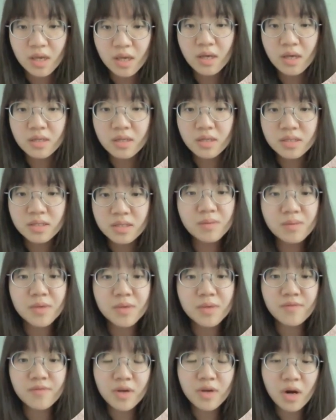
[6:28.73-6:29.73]
Some
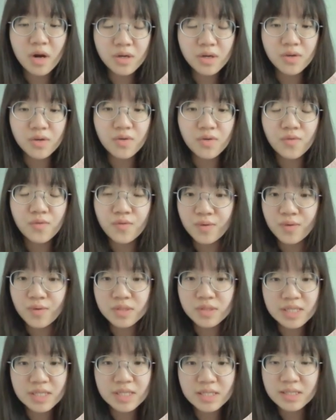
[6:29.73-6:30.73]
even argue for
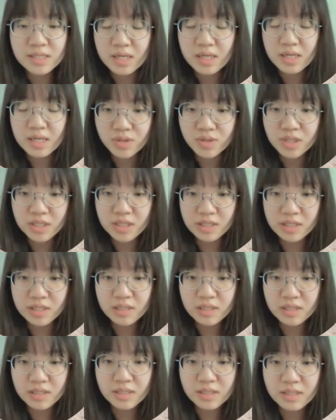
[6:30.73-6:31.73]
600
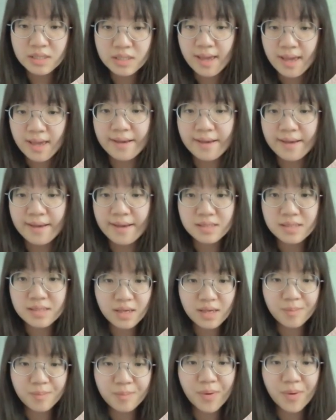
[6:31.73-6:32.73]
years, as
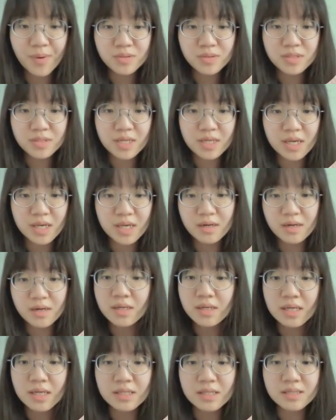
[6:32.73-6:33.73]
seen posed here
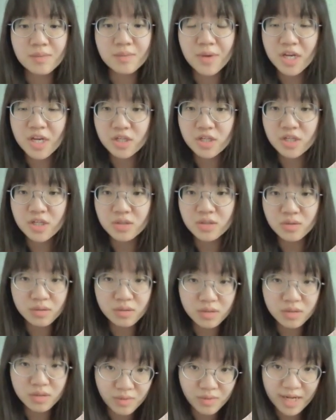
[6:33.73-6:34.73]
in the picture to
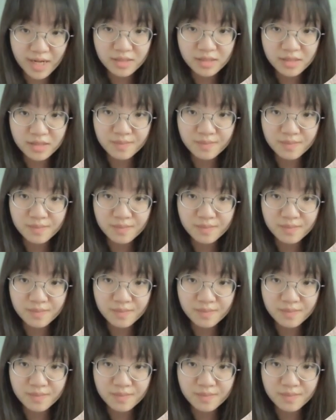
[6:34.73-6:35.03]
the right.